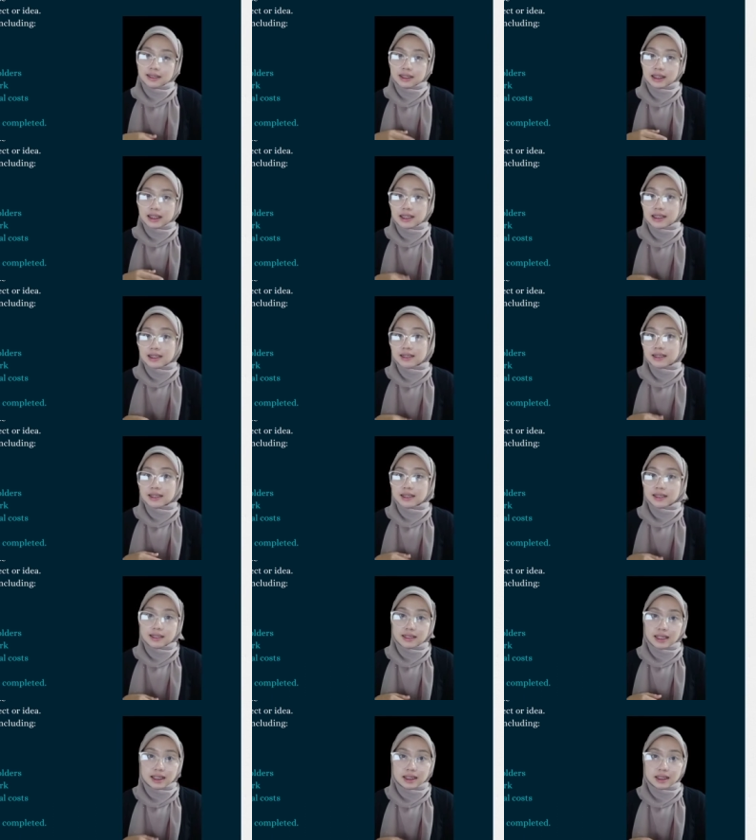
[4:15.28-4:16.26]
is the
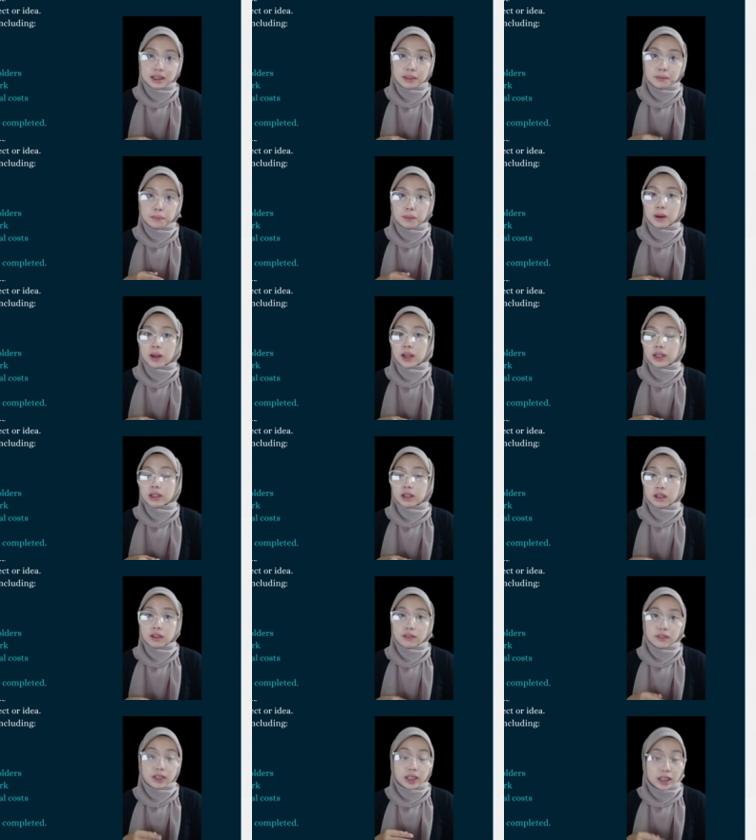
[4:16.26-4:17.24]
starting point
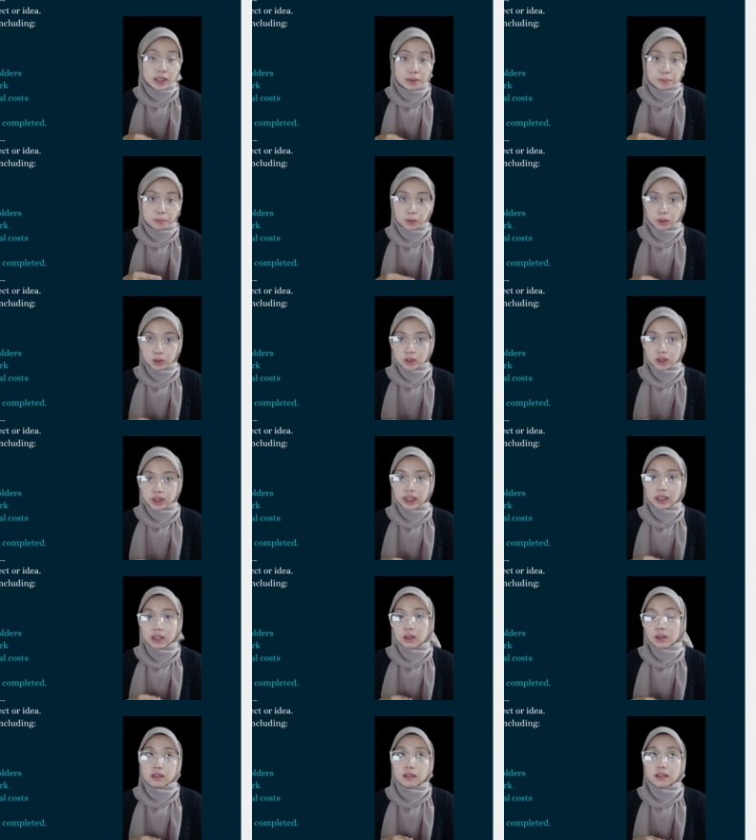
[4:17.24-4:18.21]
of any project
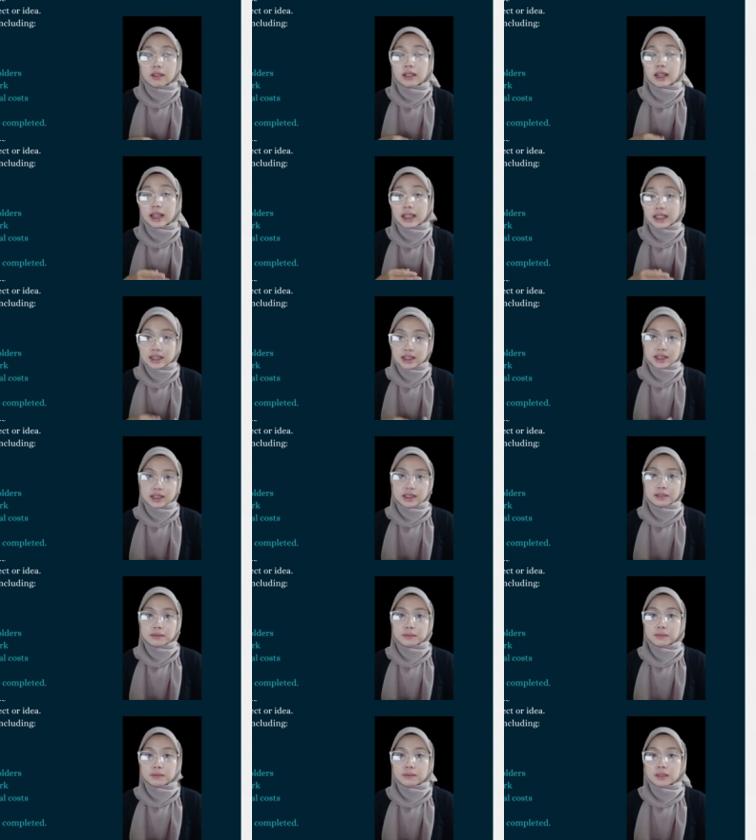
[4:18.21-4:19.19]
or
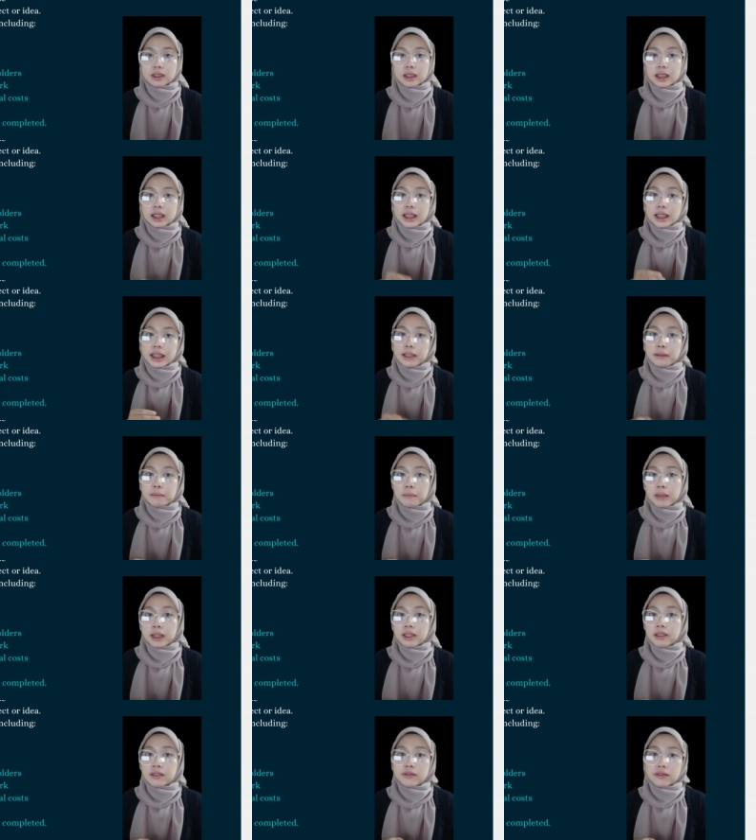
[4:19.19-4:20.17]
idea. It
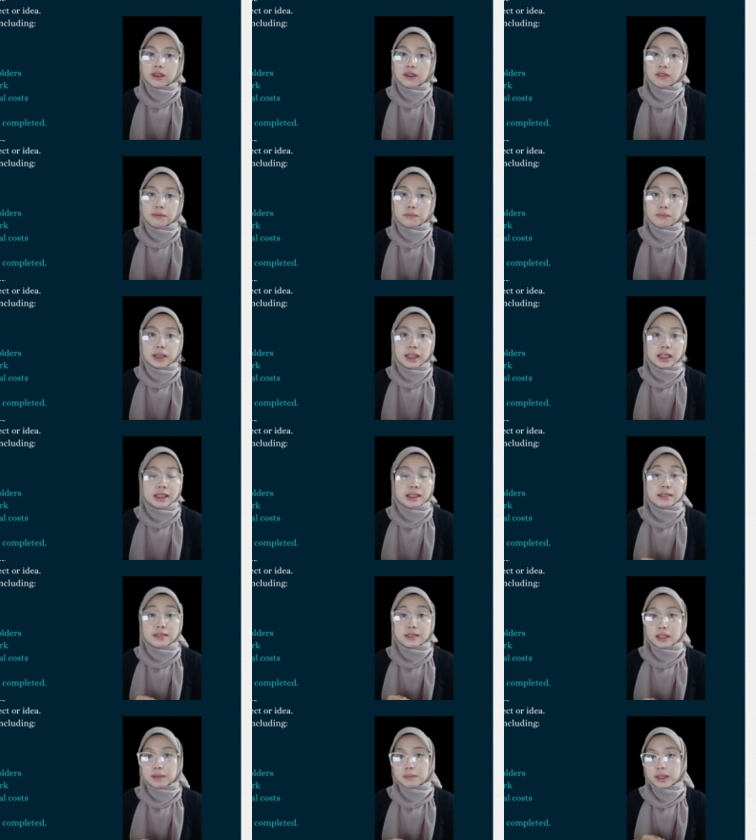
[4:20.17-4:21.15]
may involve many
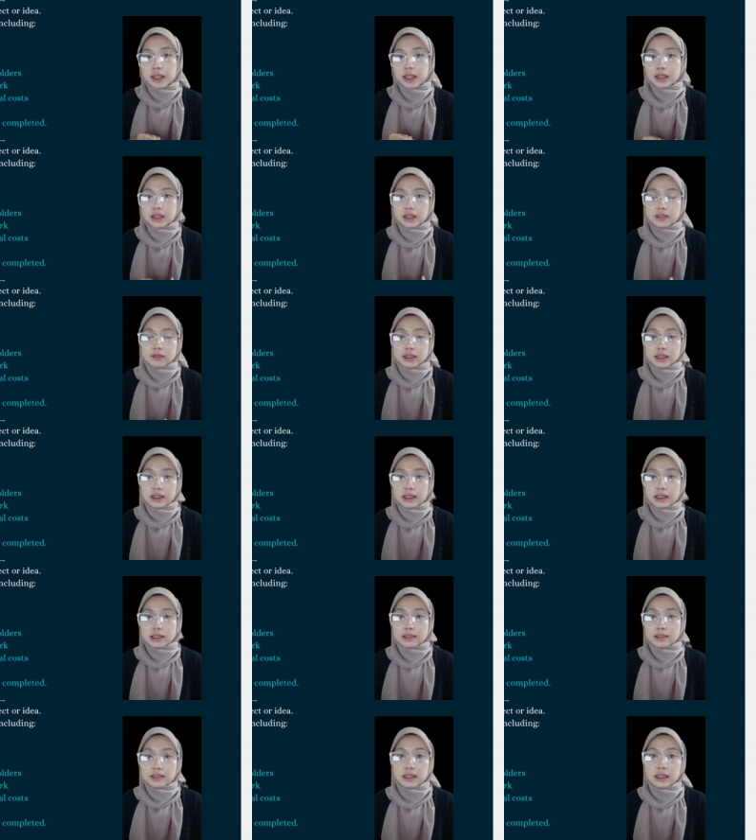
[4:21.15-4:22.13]

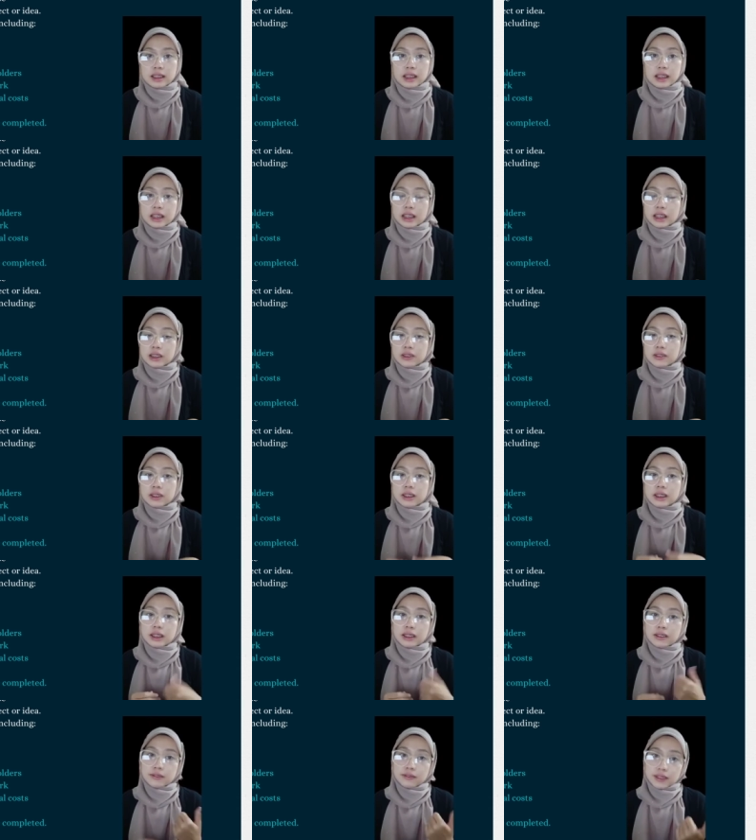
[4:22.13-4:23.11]
sub-activities,
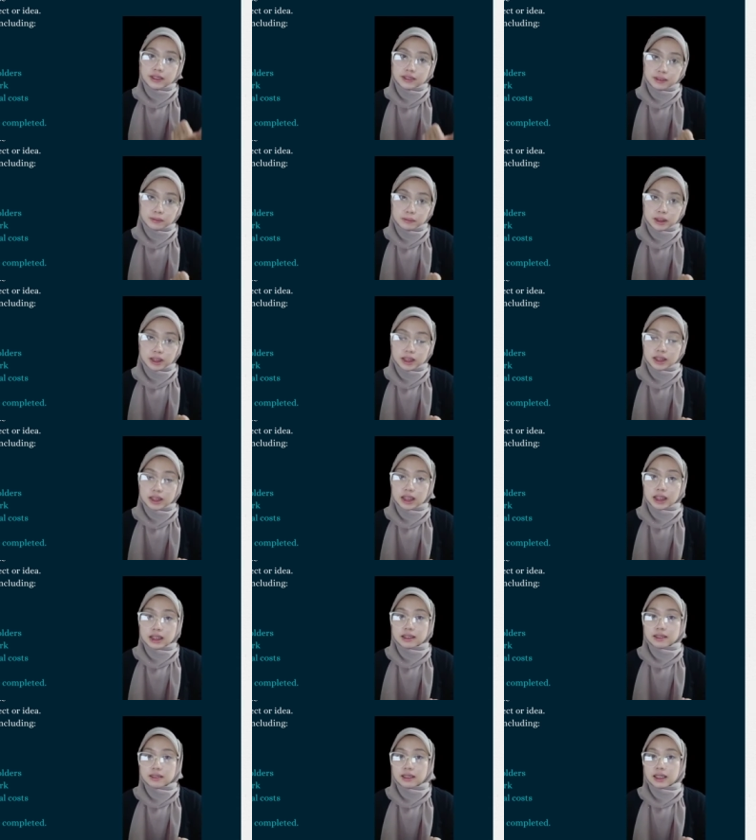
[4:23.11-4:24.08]
including a
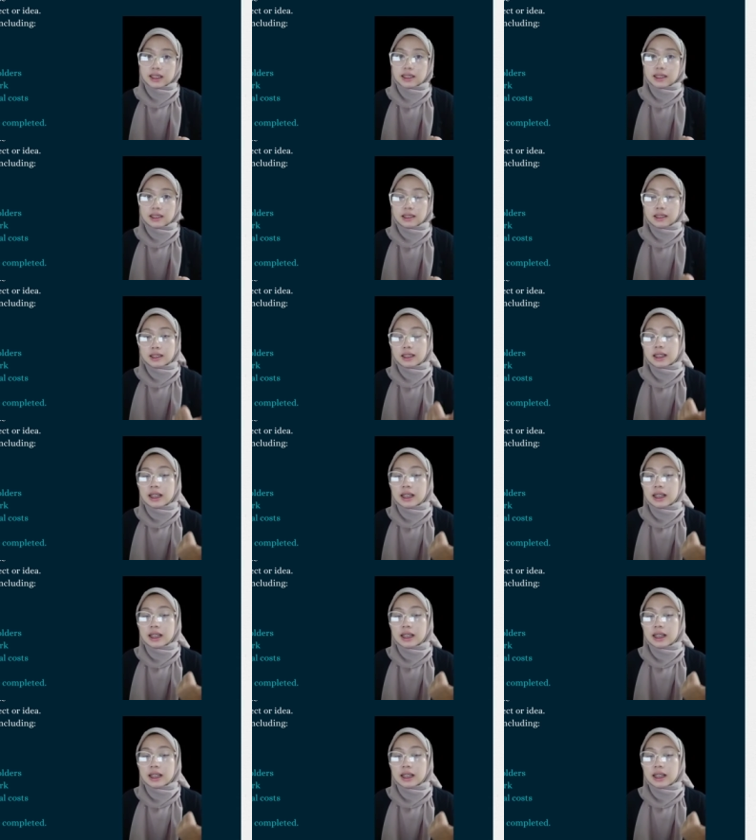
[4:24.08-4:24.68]
feasibility study,